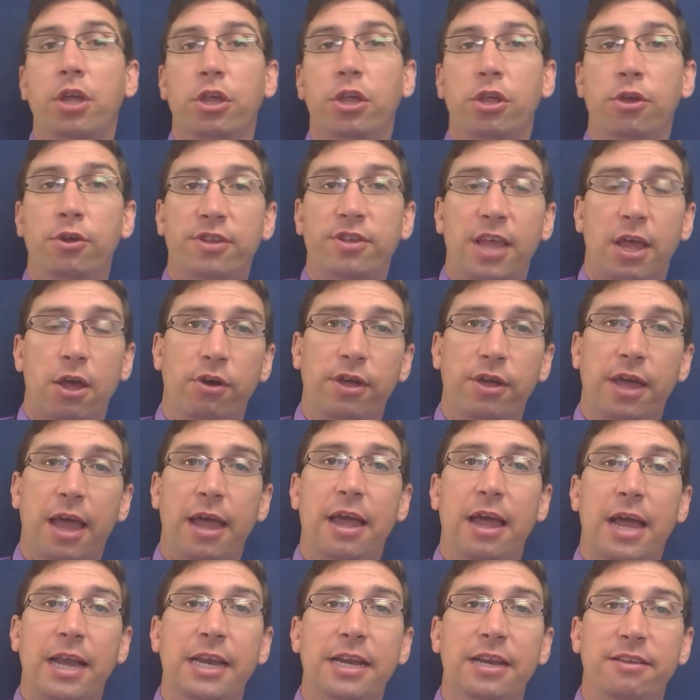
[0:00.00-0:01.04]
you say,
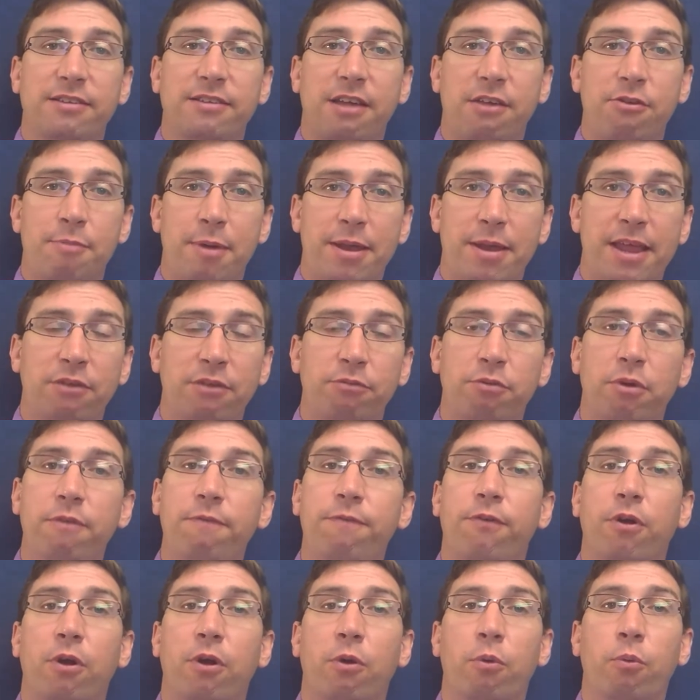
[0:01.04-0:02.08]
okay, I need to schedule my next one
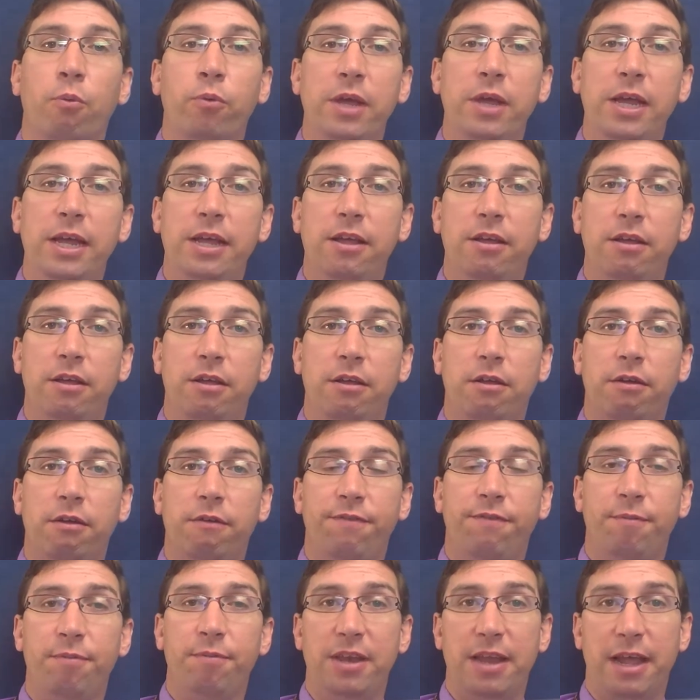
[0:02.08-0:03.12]
for a week
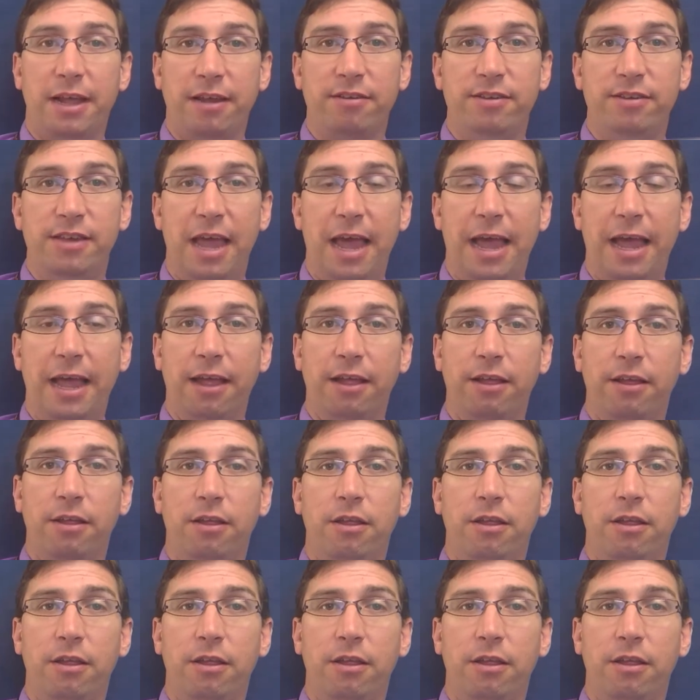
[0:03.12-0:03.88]
from the next day.